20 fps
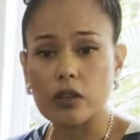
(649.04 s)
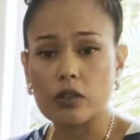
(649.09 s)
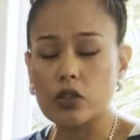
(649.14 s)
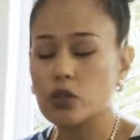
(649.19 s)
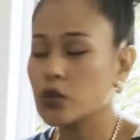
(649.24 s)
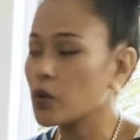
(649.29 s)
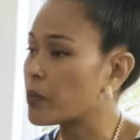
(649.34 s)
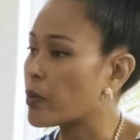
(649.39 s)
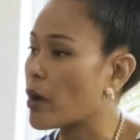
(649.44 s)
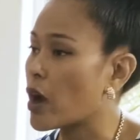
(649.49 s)

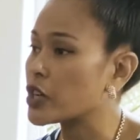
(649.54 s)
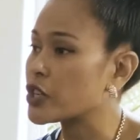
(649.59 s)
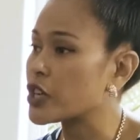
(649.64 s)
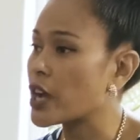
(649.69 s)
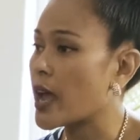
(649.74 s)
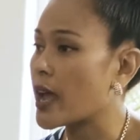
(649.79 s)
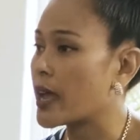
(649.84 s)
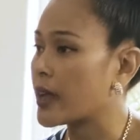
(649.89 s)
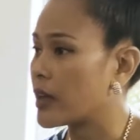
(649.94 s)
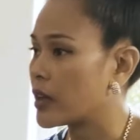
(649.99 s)
do a
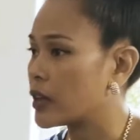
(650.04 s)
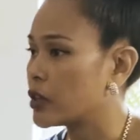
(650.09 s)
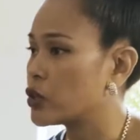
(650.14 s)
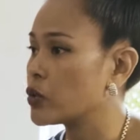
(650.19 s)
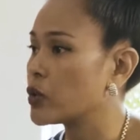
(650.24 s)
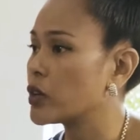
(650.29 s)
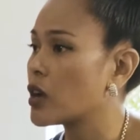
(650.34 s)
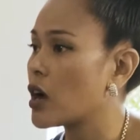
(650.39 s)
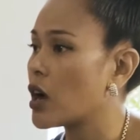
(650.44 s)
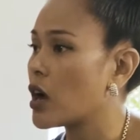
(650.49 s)
project,
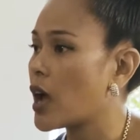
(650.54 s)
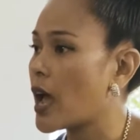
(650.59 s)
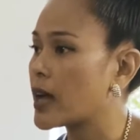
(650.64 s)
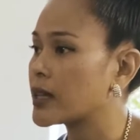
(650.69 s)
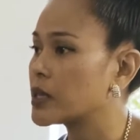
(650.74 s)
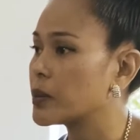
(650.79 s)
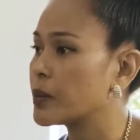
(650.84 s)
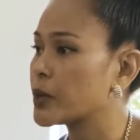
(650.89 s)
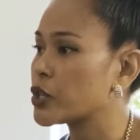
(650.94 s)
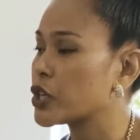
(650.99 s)
do an
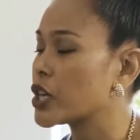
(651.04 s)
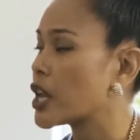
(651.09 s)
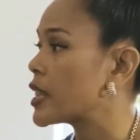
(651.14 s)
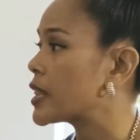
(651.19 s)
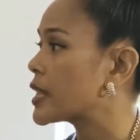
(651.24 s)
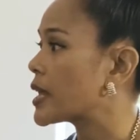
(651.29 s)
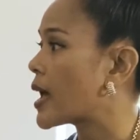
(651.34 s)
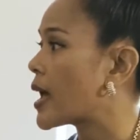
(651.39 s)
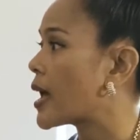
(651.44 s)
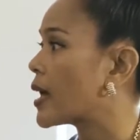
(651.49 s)
exhibition
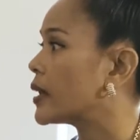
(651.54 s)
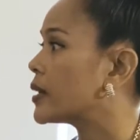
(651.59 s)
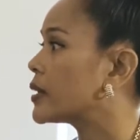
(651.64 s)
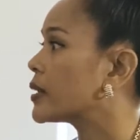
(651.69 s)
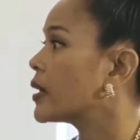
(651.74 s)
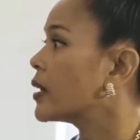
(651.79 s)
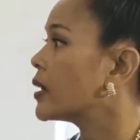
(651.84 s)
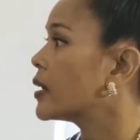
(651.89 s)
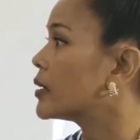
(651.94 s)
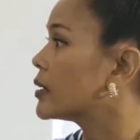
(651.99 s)
at the end,
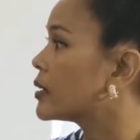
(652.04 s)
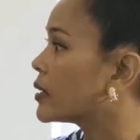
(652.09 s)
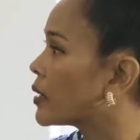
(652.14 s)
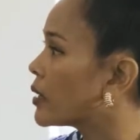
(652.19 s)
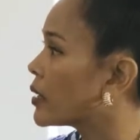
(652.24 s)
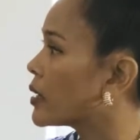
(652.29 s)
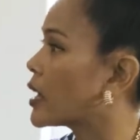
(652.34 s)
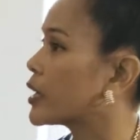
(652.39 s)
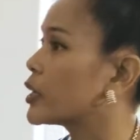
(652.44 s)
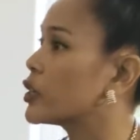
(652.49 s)
da,
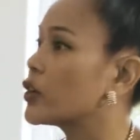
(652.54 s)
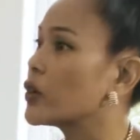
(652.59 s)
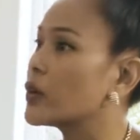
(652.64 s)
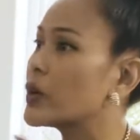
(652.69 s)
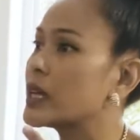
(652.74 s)
da, da. You know,